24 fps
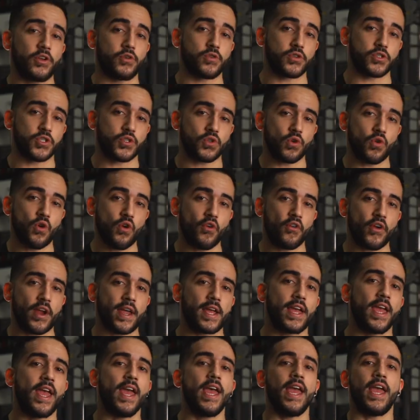you're
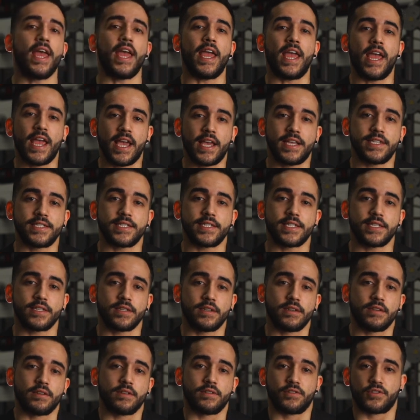storing is
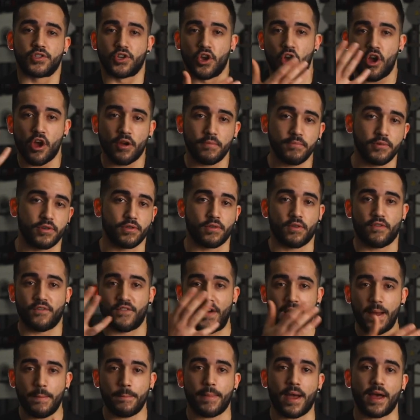termed your
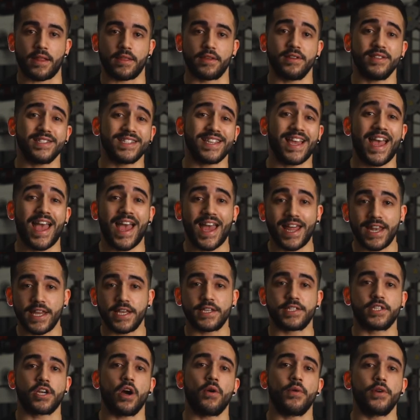fat balance and
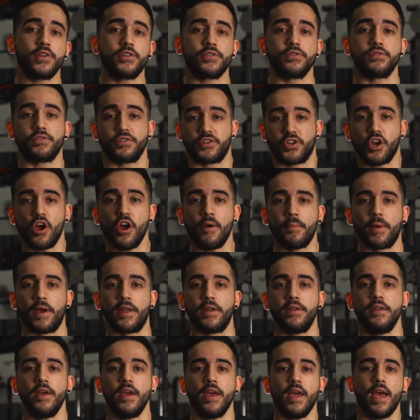is going to
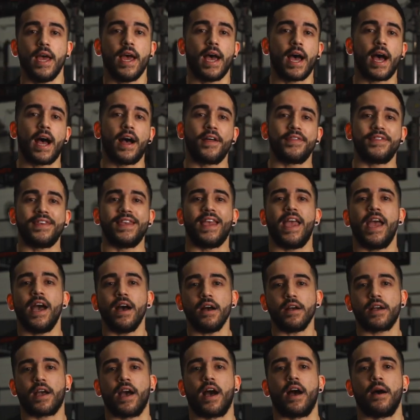determine uh, the
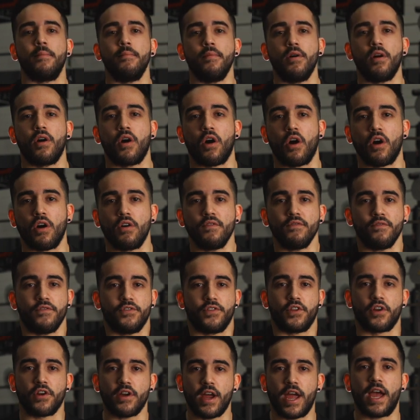outcome of
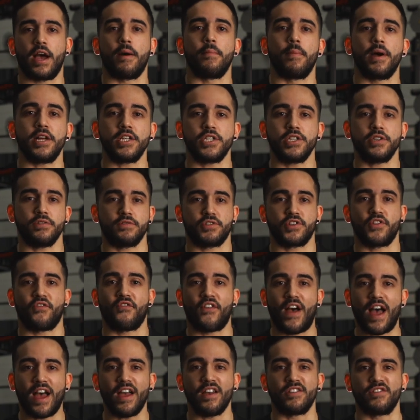you know how much
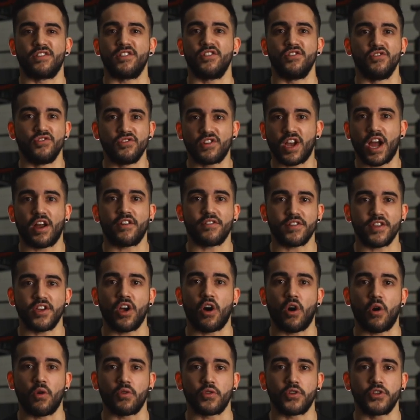fat that you currently
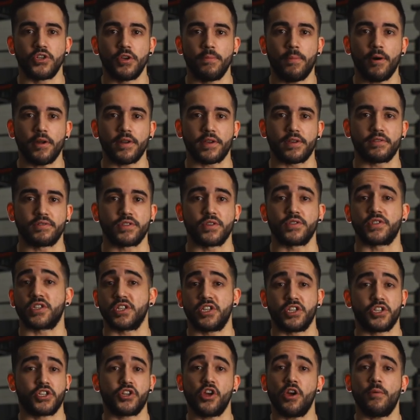hold on your body. So it's going
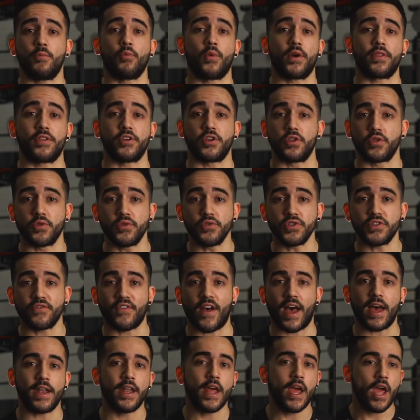to determine whether you lose
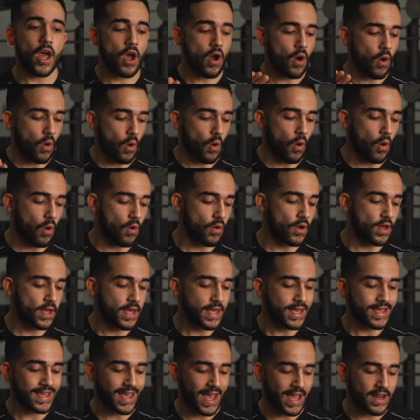fat or
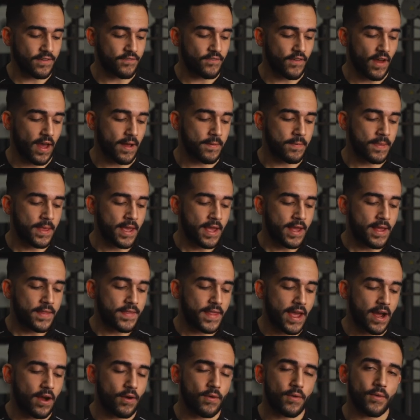gain fat.
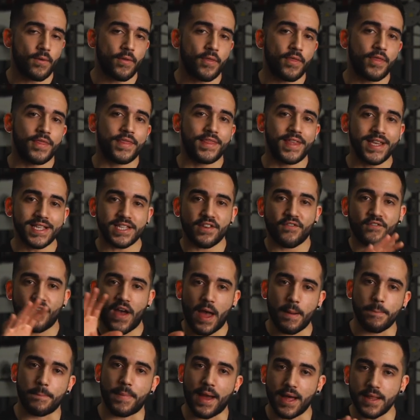Now, this
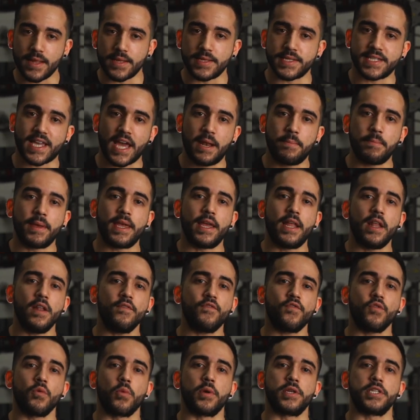fat balance can be
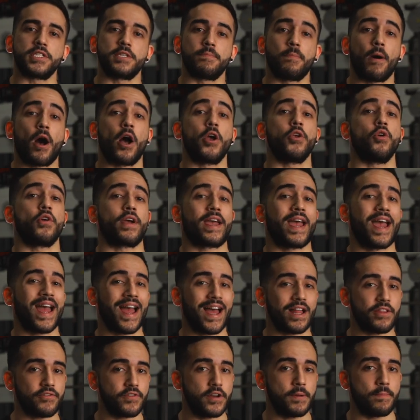influenced by your
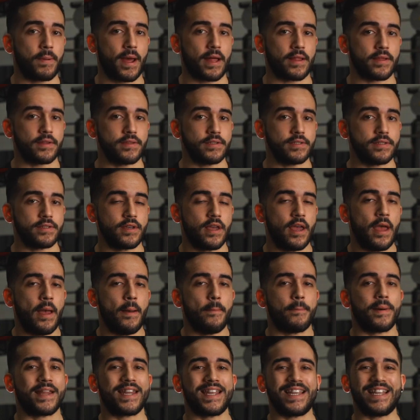calorie balance,
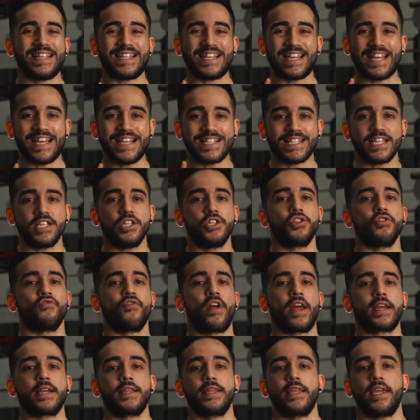but it isn't
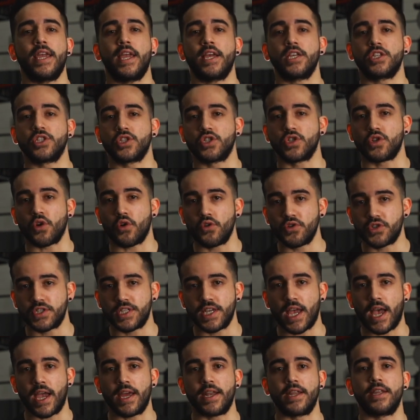directly
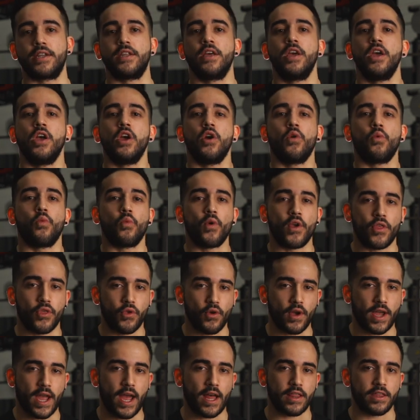associated with
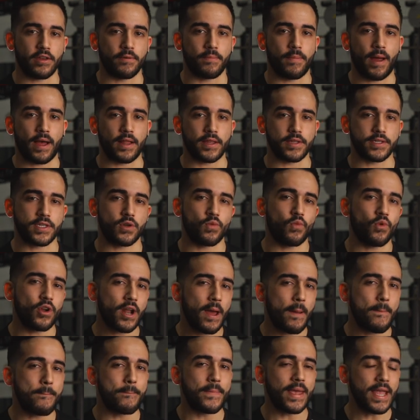your calorie balance. And what
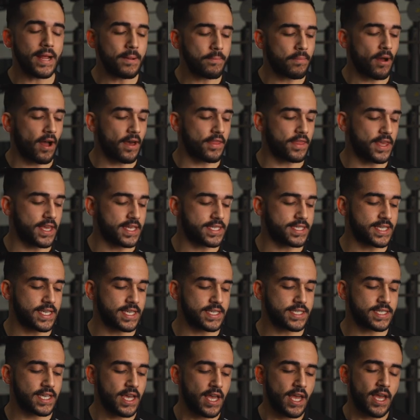I mean by this
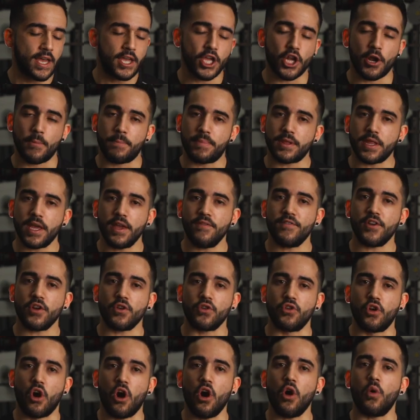is, you know, believe it or
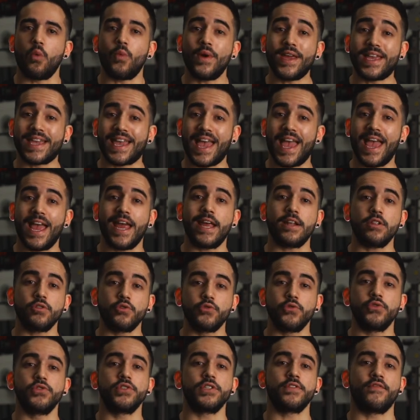not, we can
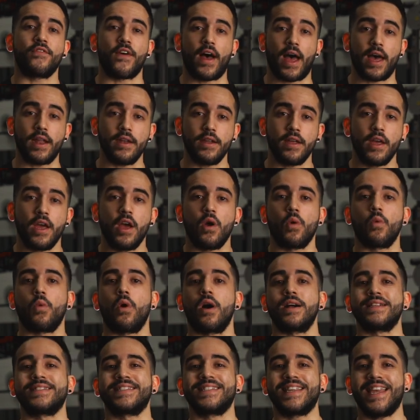lose fat
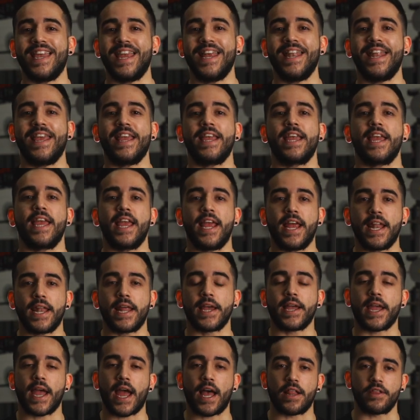whilst eating in a
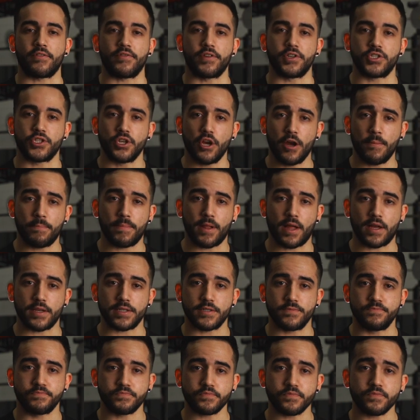calorie surplus.